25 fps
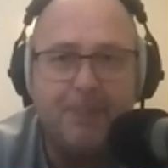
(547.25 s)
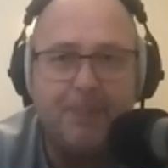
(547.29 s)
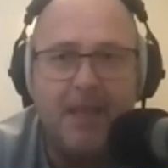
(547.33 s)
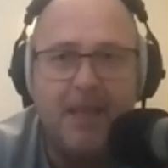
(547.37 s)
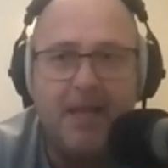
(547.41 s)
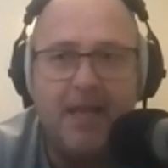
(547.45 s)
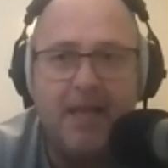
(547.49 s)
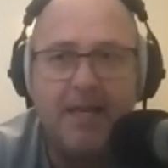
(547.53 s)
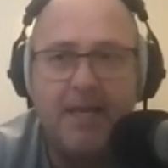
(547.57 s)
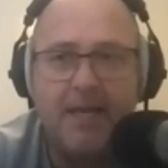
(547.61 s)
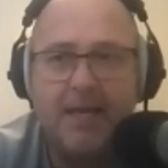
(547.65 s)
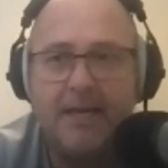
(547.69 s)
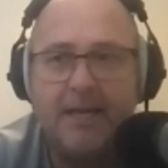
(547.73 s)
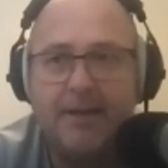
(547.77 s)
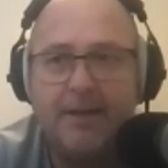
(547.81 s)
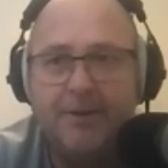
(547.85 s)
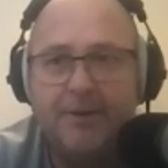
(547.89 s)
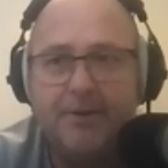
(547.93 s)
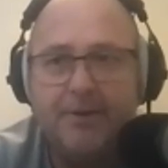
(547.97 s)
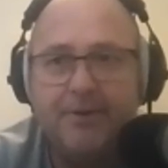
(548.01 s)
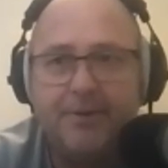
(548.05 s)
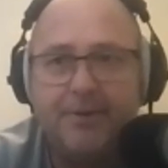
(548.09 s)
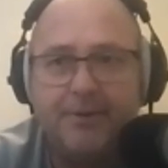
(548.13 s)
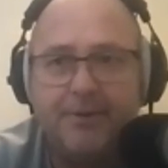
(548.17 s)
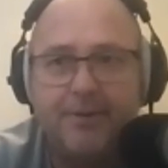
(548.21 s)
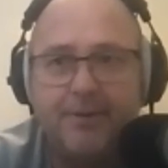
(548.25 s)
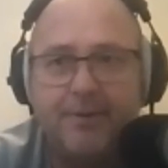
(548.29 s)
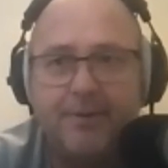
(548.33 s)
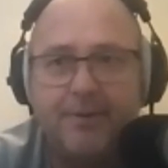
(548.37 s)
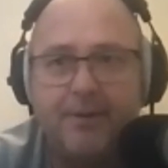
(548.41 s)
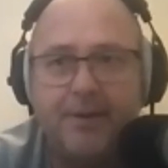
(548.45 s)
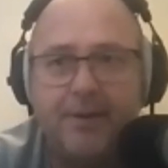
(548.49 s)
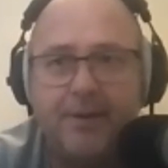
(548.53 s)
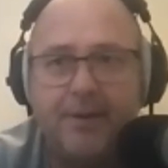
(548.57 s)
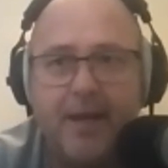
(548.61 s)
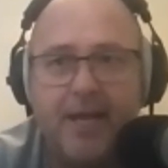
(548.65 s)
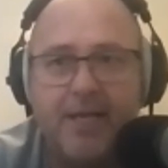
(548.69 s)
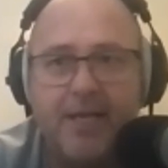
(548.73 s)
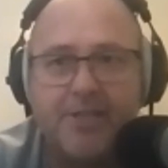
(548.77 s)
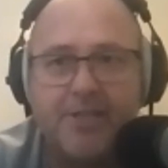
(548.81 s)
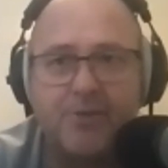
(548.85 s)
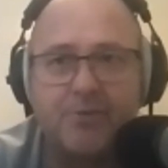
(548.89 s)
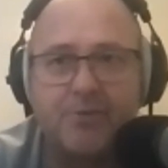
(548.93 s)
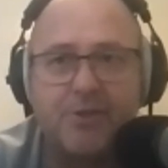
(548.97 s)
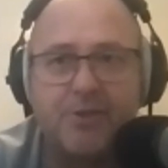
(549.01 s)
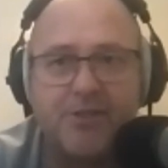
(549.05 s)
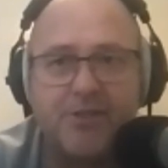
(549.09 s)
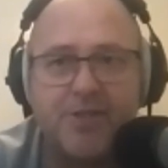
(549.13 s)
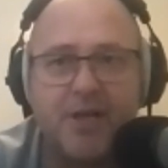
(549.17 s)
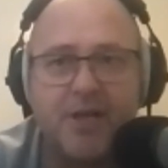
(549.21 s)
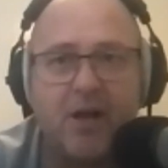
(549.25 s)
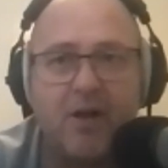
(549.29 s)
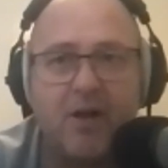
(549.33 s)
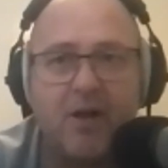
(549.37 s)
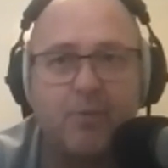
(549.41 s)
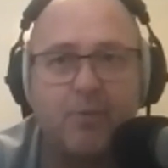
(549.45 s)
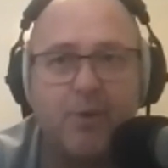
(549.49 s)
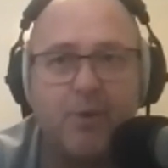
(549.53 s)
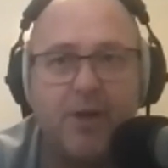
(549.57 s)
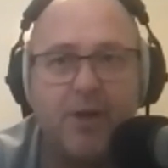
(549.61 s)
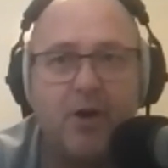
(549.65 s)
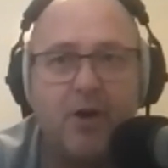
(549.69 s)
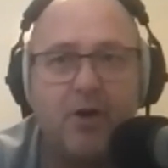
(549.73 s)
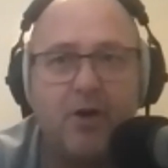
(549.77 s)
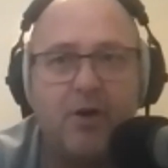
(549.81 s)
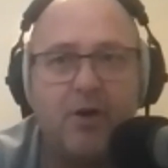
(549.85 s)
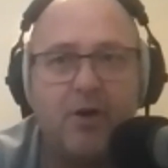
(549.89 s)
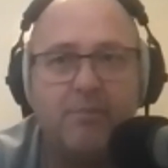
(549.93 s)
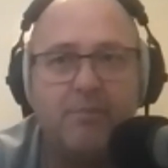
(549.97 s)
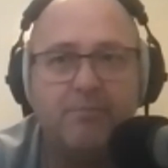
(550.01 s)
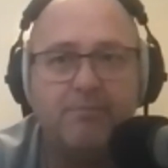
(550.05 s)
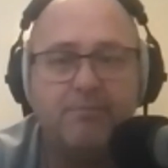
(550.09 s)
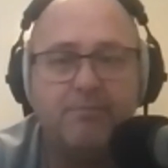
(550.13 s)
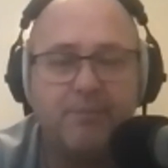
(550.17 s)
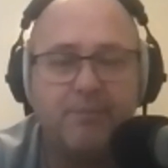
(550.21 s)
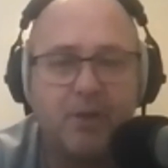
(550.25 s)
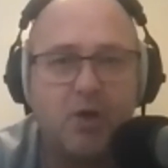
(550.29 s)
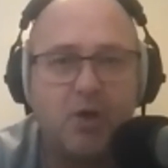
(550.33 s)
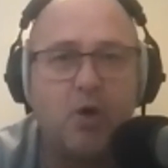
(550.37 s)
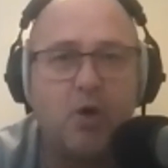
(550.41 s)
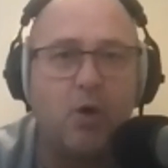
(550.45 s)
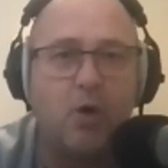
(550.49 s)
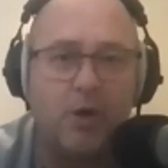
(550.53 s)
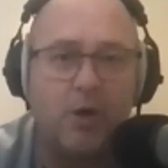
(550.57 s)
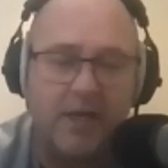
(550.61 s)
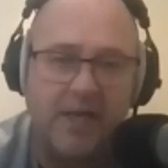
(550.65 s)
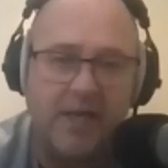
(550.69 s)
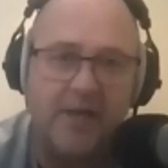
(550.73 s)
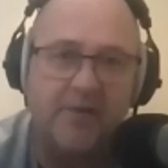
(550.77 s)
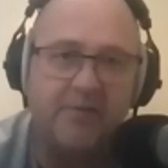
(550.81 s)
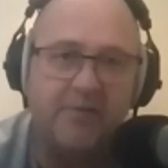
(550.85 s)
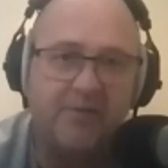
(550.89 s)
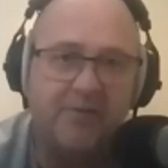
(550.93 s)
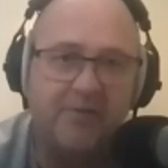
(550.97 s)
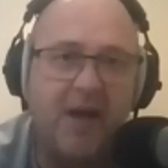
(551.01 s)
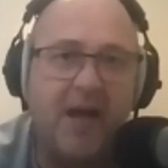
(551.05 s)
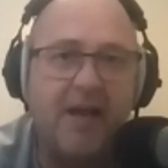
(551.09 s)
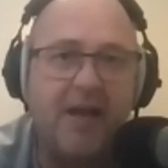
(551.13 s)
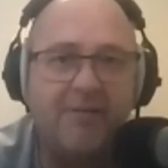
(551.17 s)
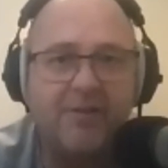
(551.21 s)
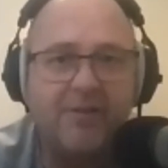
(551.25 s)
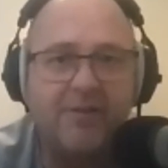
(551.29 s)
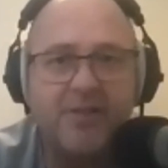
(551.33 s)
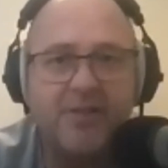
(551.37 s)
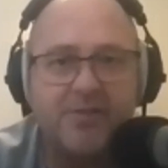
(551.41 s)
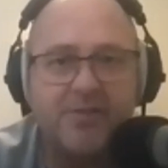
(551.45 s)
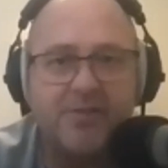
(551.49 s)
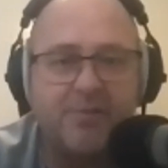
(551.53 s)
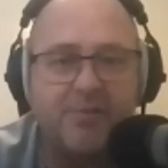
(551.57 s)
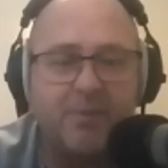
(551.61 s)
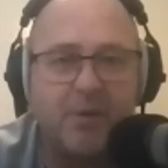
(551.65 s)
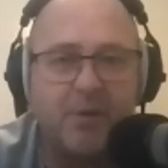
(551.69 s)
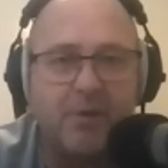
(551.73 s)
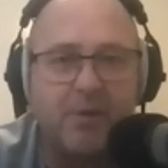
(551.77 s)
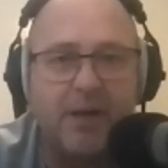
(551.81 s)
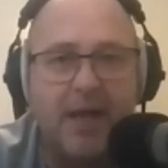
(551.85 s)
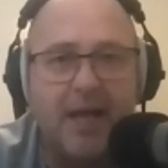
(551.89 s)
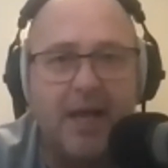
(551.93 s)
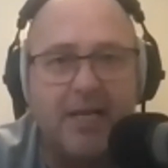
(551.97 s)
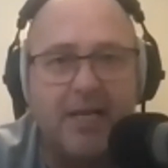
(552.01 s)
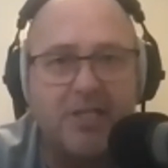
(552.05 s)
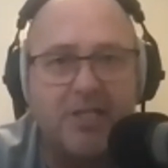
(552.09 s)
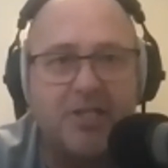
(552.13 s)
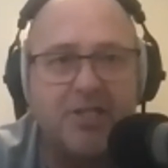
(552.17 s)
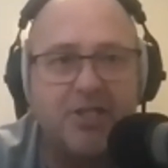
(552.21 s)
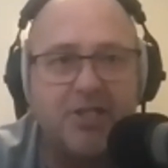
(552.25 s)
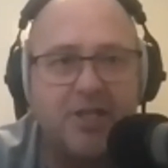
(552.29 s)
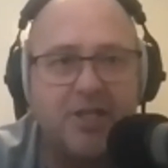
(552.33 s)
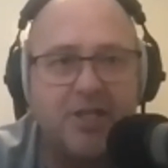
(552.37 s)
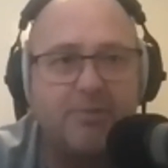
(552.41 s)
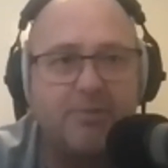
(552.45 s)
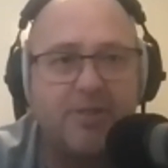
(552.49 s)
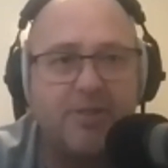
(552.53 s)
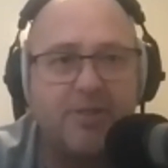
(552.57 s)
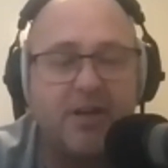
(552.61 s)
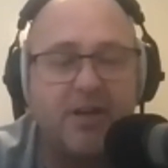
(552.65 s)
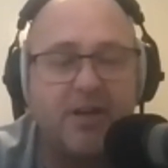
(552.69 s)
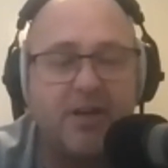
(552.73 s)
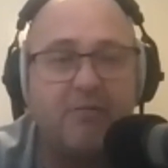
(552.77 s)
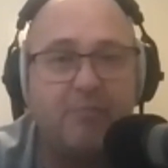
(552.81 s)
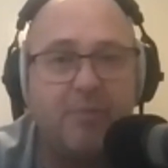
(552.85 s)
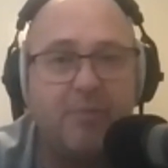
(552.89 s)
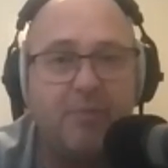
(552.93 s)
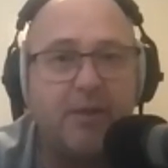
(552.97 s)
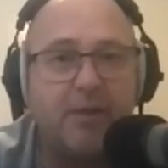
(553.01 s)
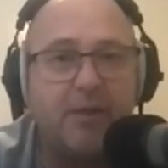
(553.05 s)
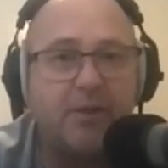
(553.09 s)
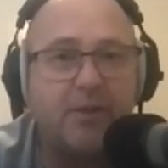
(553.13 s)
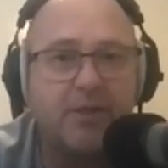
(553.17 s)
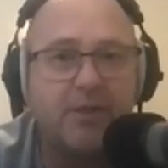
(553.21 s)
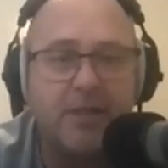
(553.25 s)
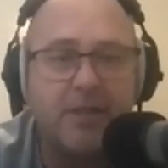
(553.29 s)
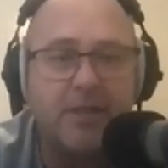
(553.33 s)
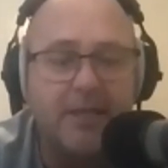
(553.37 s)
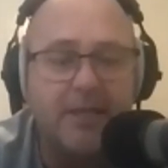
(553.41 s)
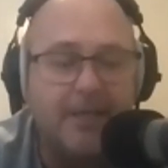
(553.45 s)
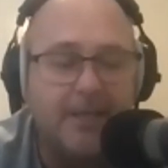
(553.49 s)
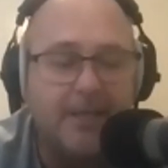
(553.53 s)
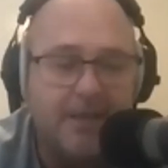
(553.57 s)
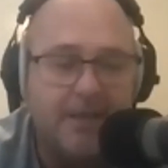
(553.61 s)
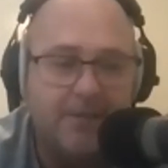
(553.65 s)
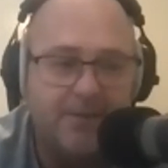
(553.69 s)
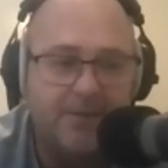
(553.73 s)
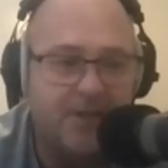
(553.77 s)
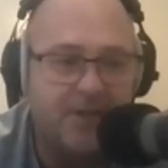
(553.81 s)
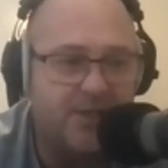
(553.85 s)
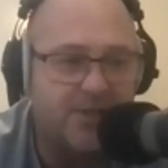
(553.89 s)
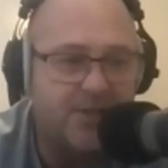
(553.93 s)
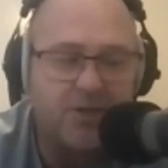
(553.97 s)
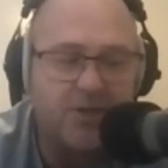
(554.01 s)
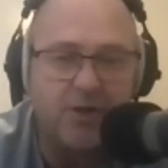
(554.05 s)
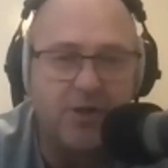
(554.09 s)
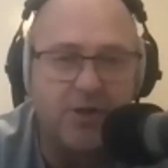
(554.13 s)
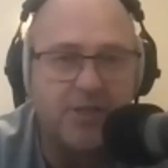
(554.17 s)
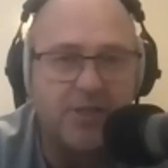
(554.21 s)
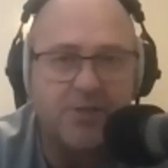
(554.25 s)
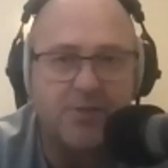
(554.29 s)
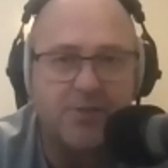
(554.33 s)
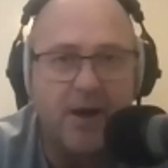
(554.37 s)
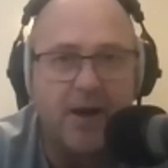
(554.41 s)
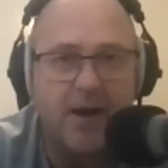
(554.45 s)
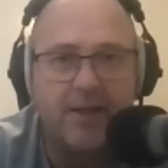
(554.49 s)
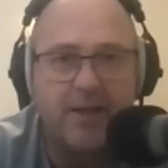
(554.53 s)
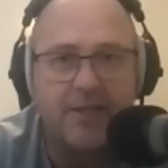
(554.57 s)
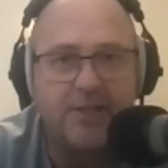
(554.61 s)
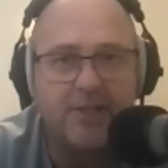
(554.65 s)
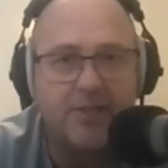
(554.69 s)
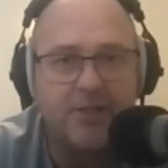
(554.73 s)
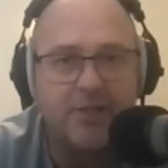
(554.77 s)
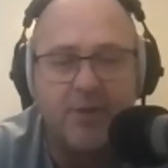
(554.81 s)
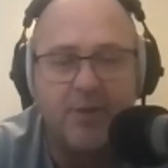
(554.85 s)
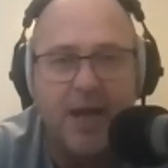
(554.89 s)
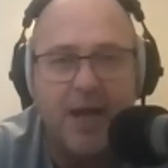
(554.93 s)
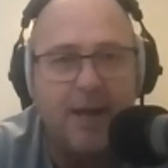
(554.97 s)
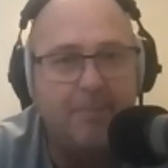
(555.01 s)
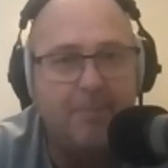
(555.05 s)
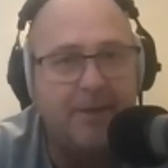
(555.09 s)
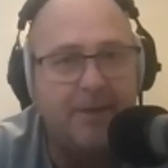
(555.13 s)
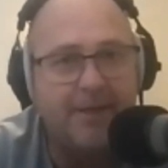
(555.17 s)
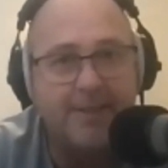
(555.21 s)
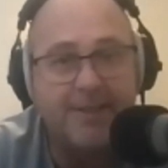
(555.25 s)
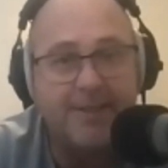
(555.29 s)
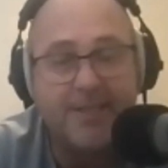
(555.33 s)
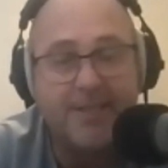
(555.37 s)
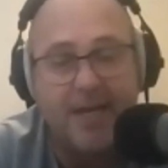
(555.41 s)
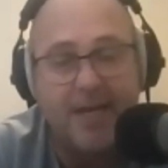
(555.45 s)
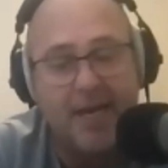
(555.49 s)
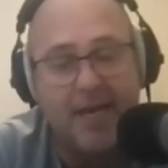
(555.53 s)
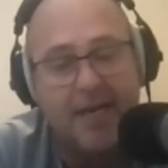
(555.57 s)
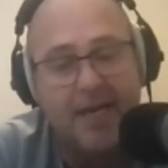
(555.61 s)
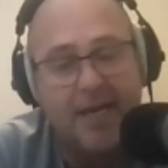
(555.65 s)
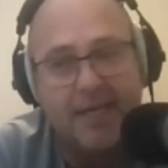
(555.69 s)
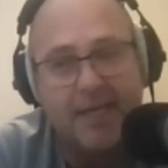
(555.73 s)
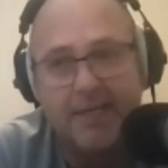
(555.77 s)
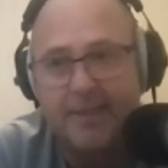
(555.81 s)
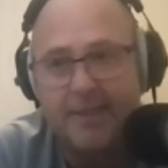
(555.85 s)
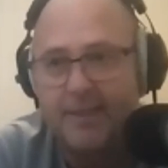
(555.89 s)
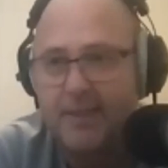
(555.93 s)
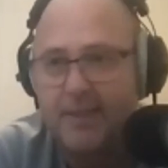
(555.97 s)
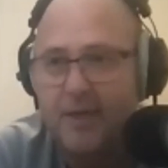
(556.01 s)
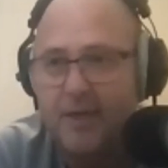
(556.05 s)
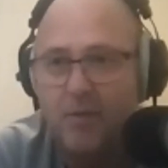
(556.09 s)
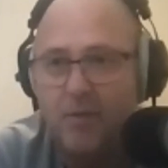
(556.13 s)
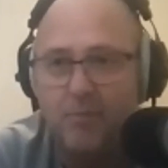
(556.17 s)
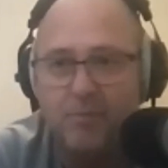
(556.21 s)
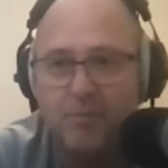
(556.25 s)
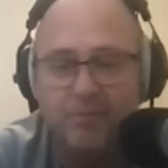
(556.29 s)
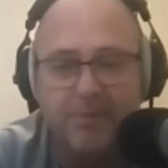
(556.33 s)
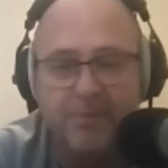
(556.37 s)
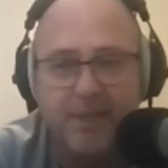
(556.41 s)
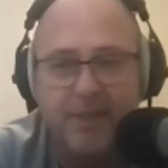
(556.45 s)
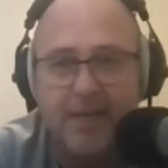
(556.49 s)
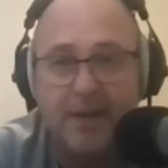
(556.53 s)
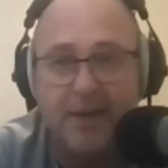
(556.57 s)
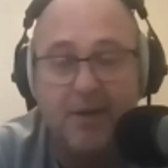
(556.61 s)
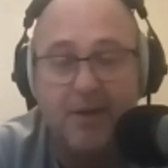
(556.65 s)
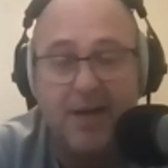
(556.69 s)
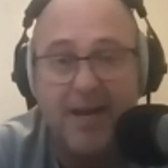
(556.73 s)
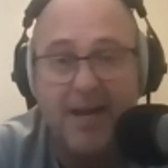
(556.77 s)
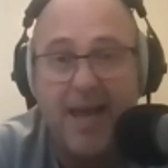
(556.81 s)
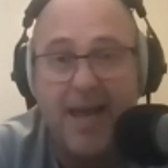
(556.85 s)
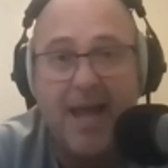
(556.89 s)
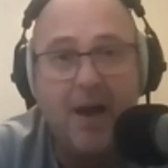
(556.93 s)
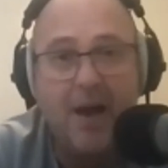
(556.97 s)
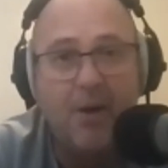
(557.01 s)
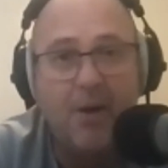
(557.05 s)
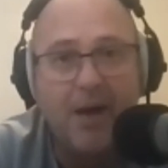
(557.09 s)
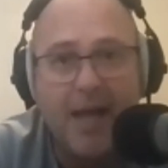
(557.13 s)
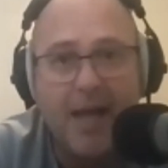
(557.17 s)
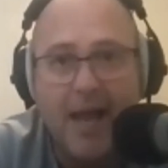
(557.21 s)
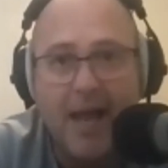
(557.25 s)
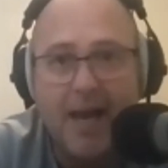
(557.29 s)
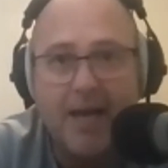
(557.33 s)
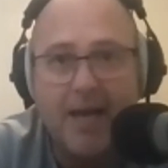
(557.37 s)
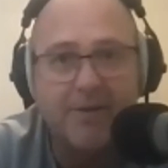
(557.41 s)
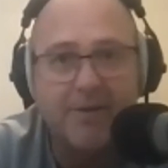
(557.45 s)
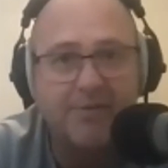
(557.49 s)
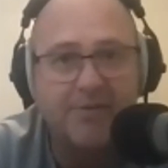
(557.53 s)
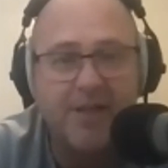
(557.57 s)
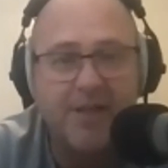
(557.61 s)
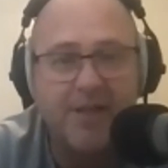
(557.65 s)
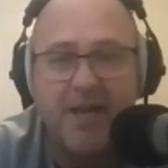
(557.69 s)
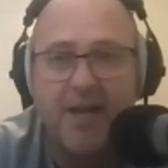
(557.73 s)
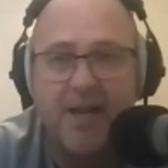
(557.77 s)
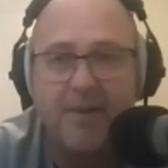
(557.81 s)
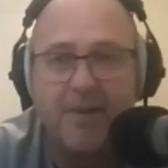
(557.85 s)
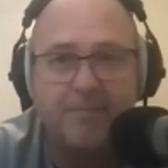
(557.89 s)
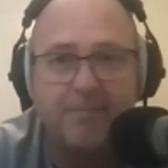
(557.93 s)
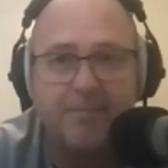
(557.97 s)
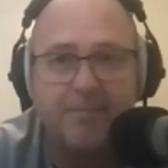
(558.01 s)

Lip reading: And as a result, when I'm calling in favors from the relationships that I've built, these guys are only too happy to take, an hour out of their